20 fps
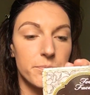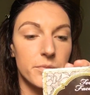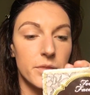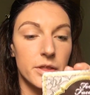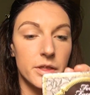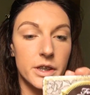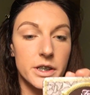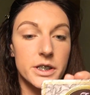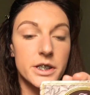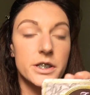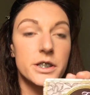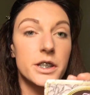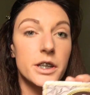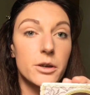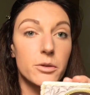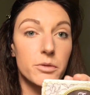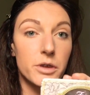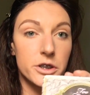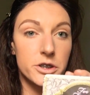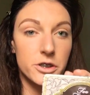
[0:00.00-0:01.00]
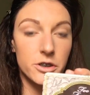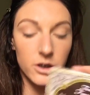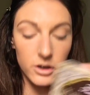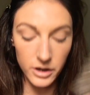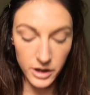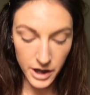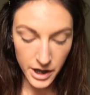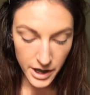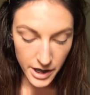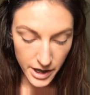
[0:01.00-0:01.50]
And this is the
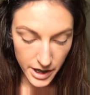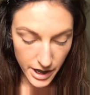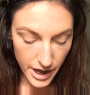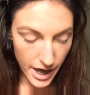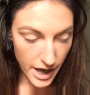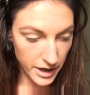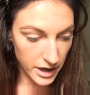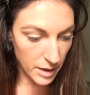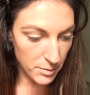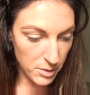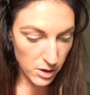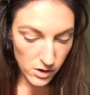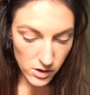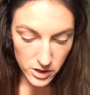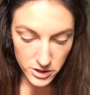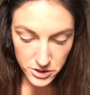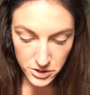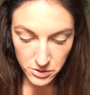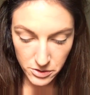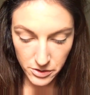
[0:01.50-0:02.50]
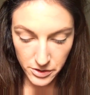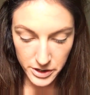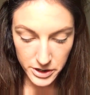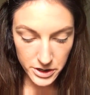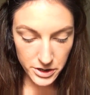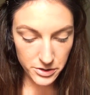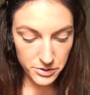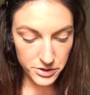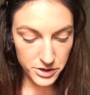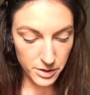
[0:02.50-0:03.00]
original. And I'm also going
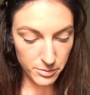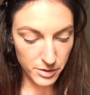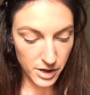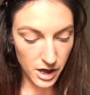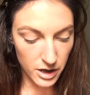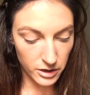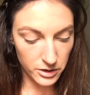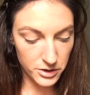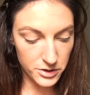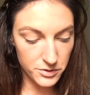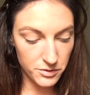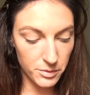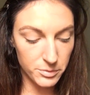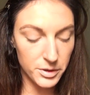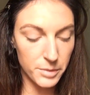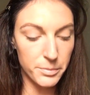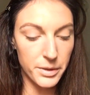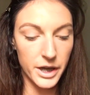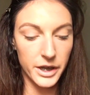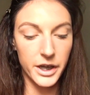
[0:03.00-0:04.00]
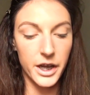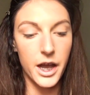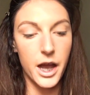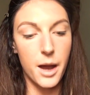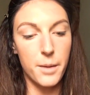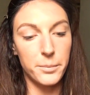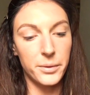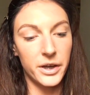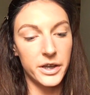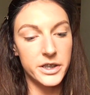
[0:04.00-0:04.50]
to use some colors from the Becca
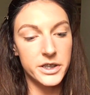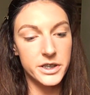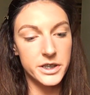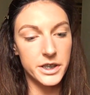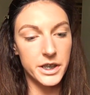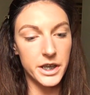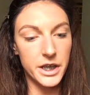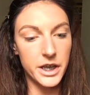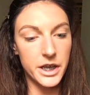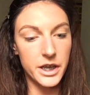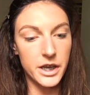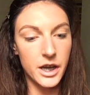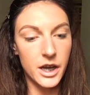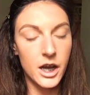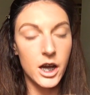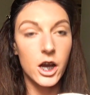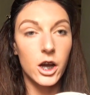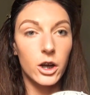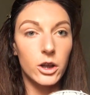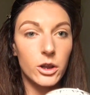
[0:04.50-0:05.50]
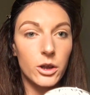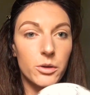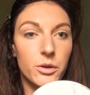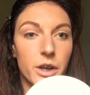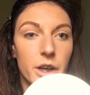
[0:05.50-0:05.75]
Aprés Ski Glow